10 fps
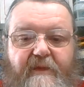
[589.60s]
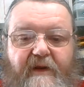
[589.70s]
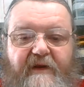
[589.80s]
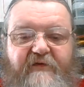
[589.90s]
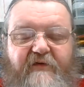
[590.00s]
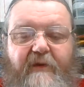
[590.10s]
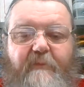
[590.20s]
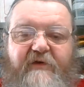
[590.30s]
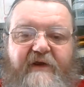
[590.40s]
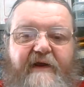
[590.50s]
his
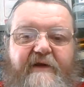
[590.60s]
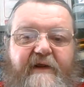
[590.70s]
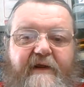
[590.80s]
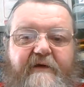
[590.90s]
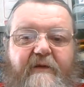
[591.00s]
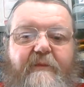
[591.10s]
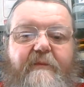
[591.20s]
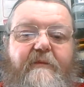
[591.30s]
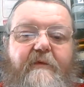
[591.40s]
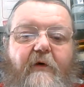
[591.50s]
attempt to gain a
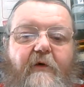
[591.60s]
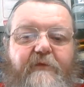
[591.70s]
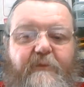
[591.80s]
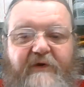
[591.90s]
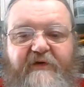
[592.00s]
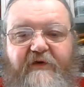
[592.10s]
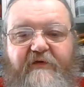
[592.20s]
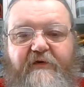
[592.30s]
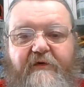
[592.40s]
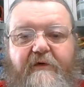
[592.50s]
kingdom of
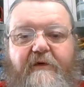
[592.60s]
the